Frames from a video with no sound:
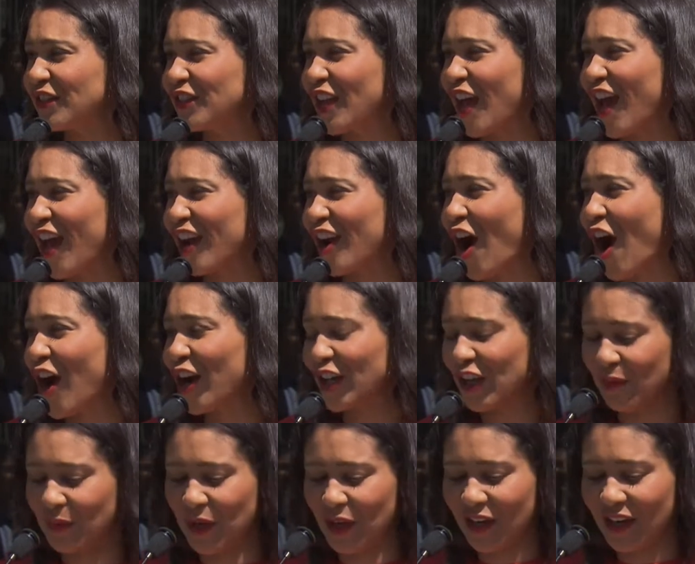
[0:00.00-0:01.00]
that our
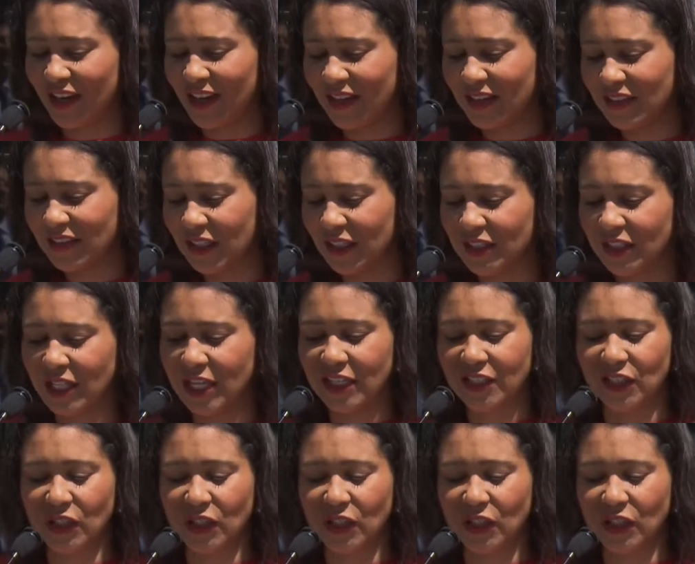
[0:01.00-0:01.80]
community succeeds.